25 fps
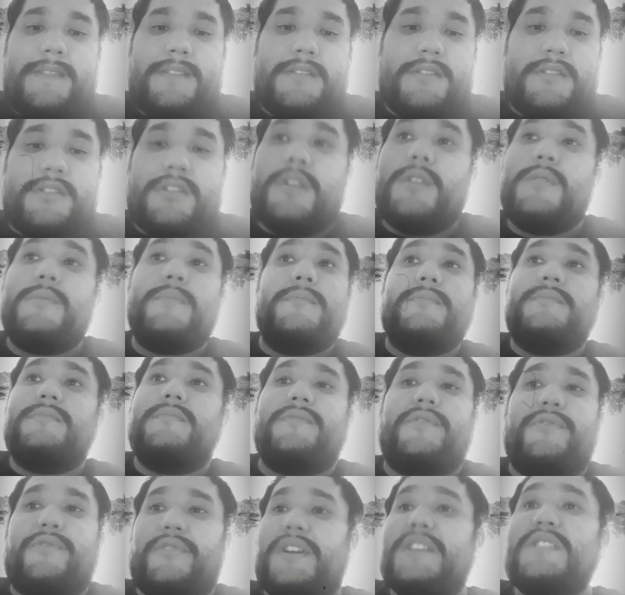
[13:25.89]
You know,
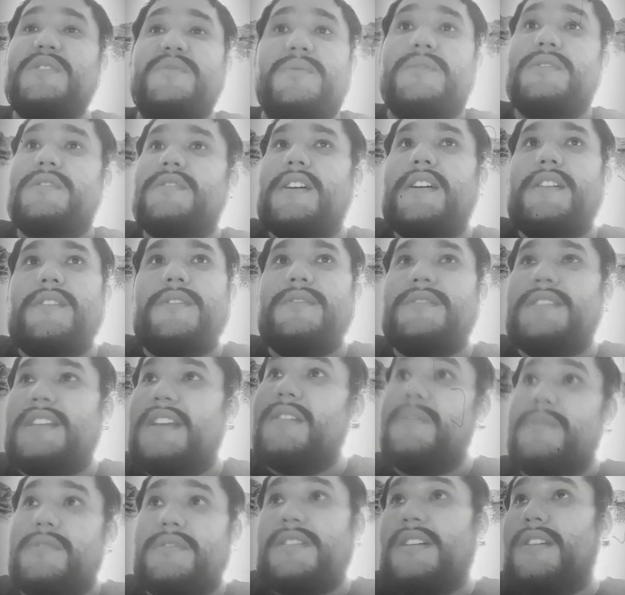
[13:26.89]
friends would try
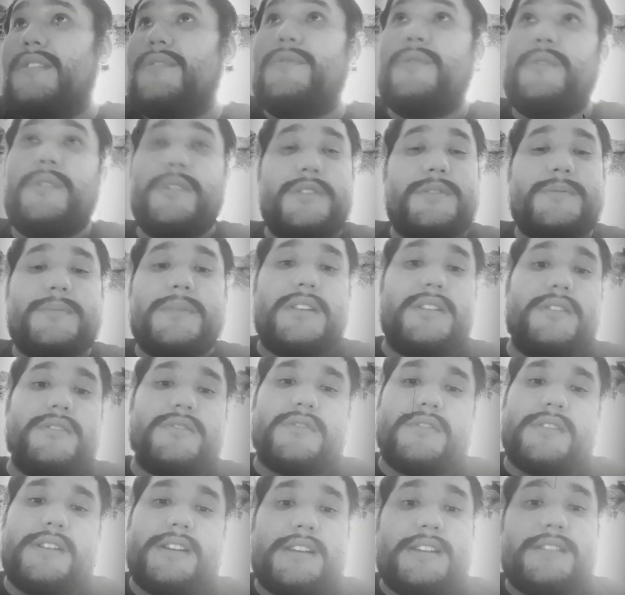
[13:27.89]
to force me to
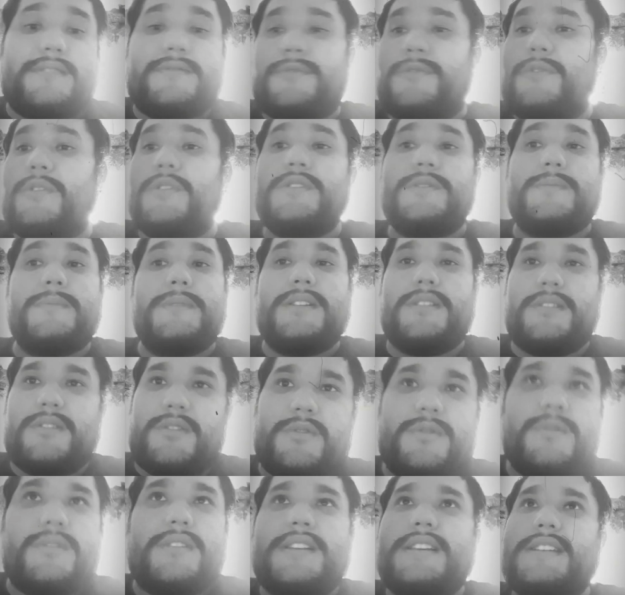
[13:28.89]
drink, force me to
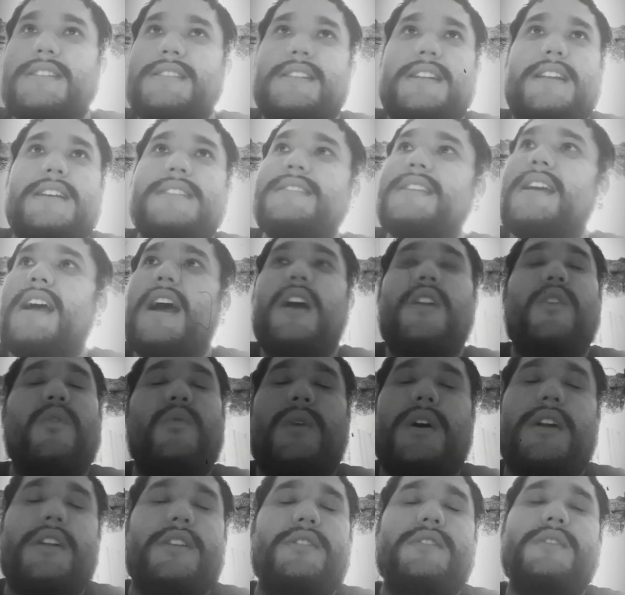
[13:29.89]
do things, and I said, I don't
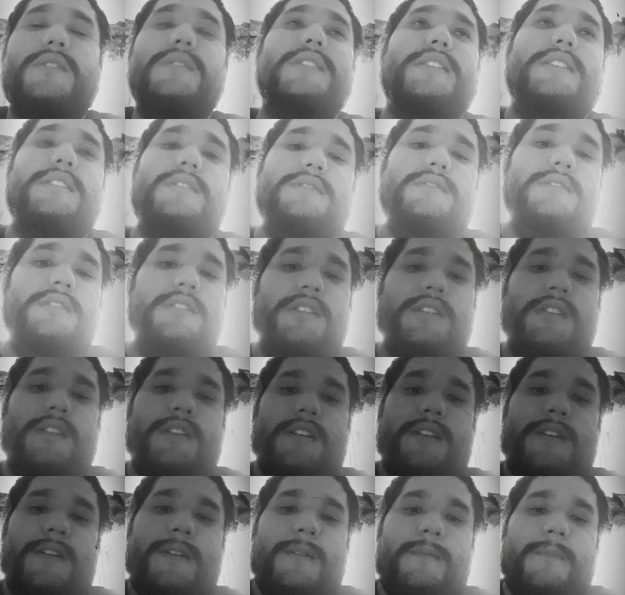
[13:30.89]
want to do it.
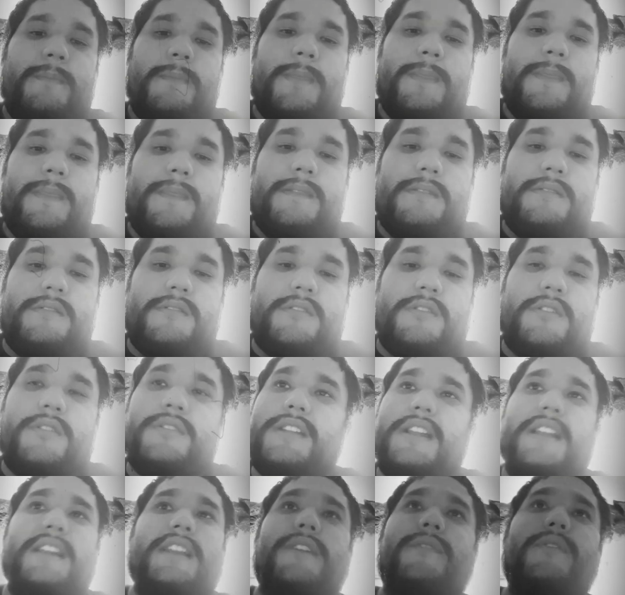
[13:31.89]
You know,
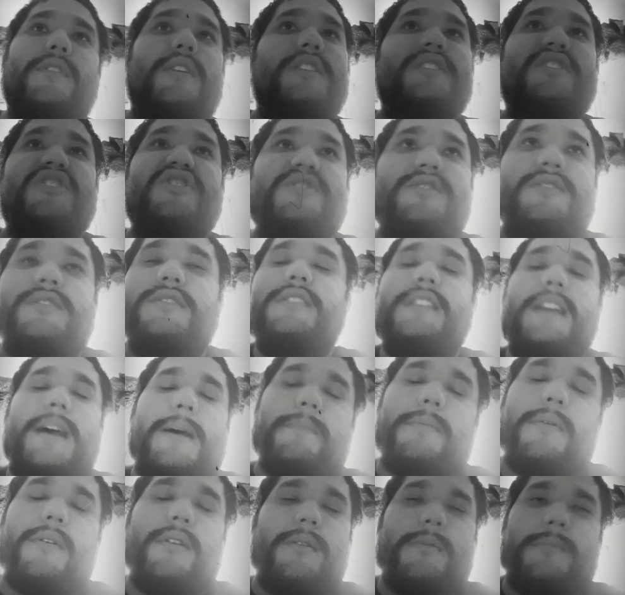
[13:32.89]
they never understood
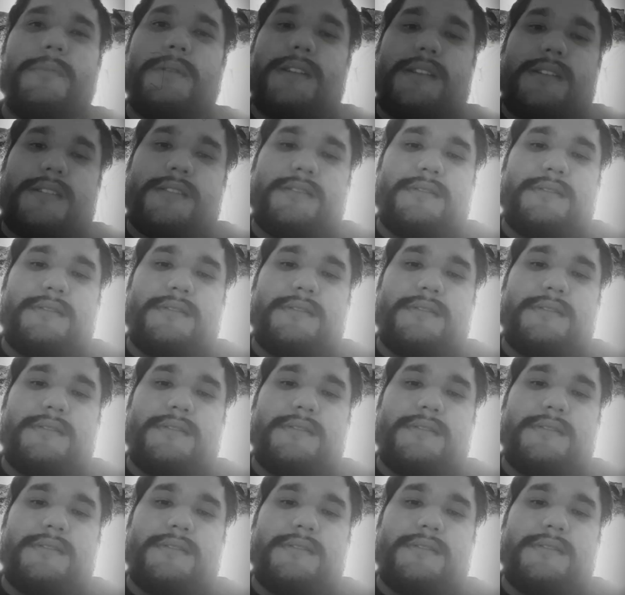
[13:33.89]
that part of me.